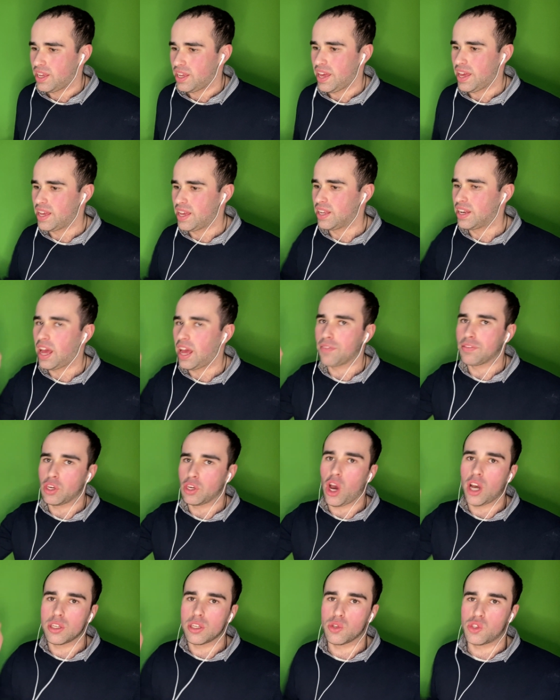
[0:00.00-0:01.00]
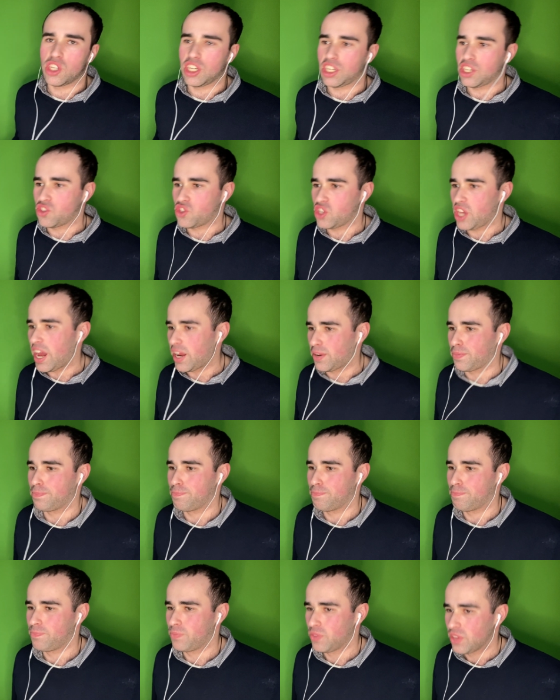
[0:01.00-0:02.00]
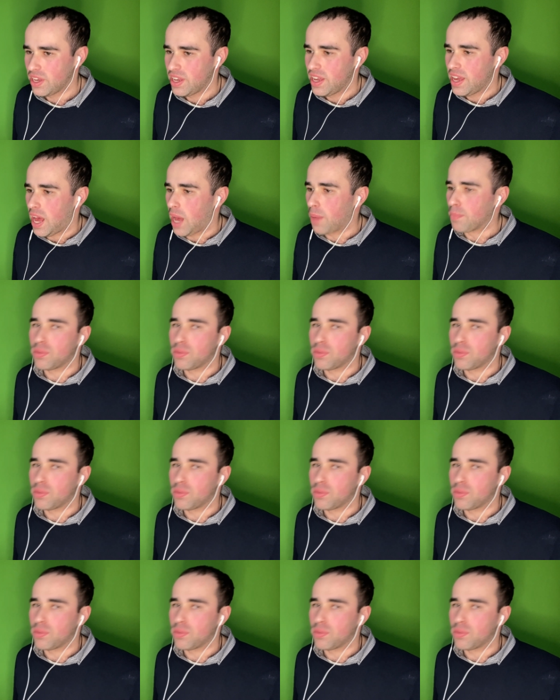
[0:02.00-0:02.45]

And have you got your tickets yet? I'm